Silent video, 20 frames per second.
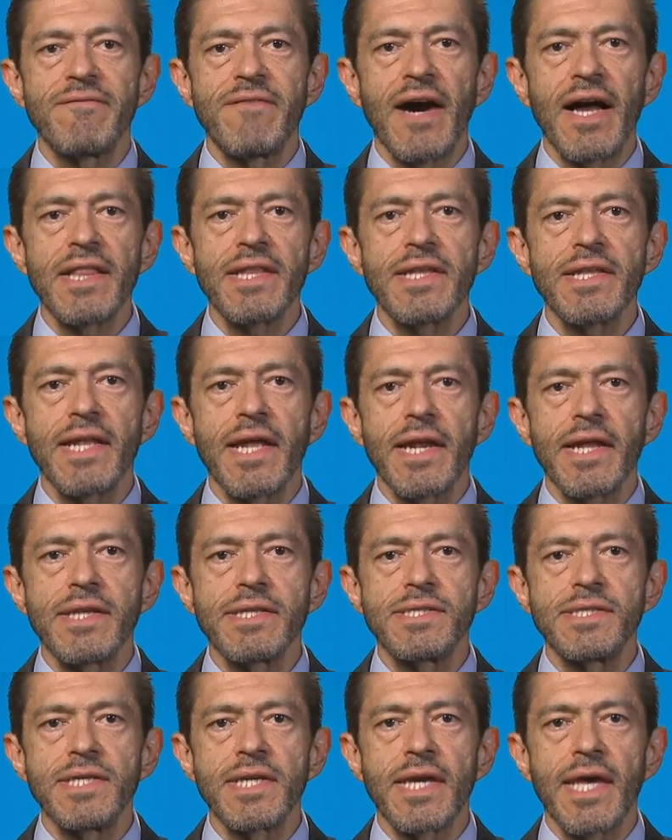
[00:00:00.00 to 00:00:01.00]

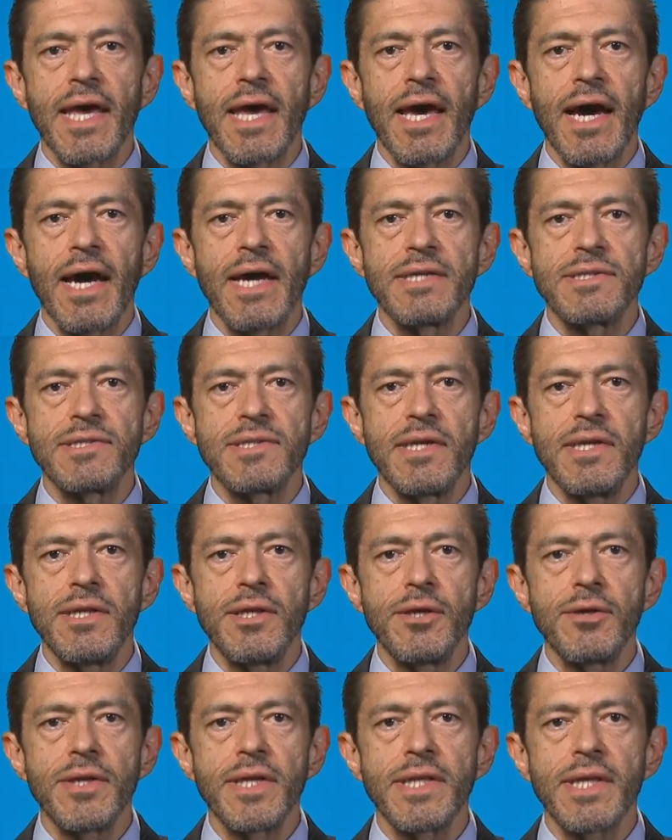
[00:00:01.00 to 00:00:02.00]
validated TKIs in
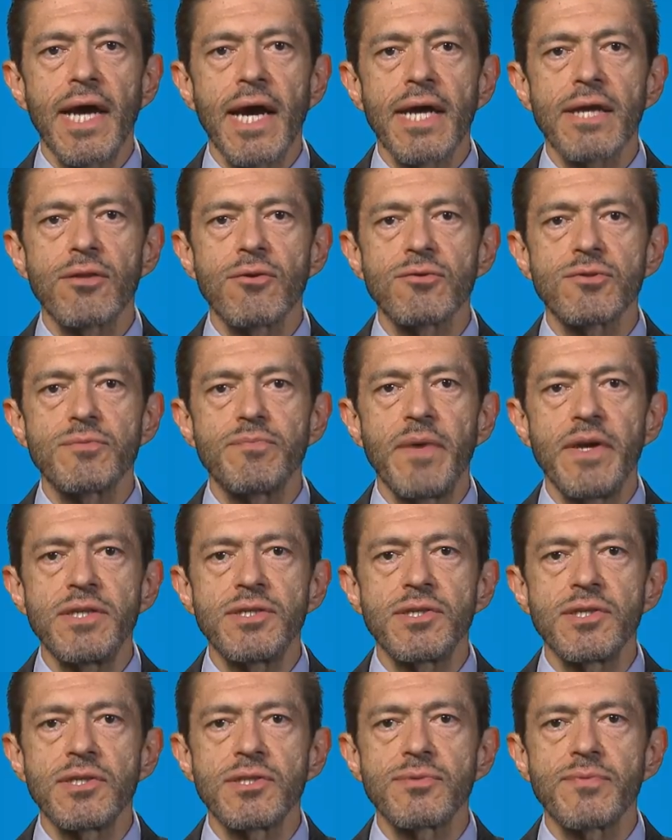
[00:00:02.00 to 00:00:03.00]
newly diagnosed
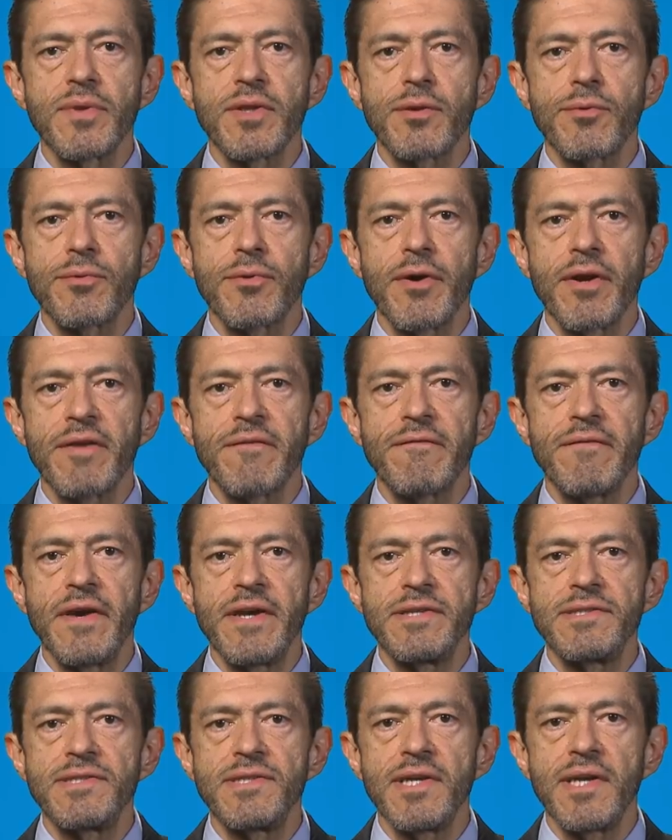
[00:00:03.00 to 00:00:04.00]
patients with chronic
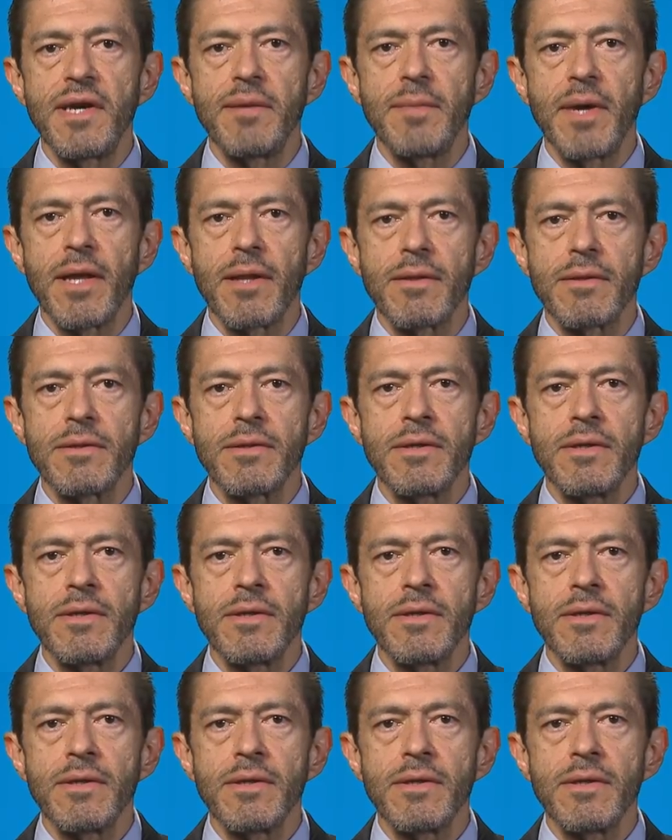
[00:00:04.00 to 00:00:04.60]
phase CML.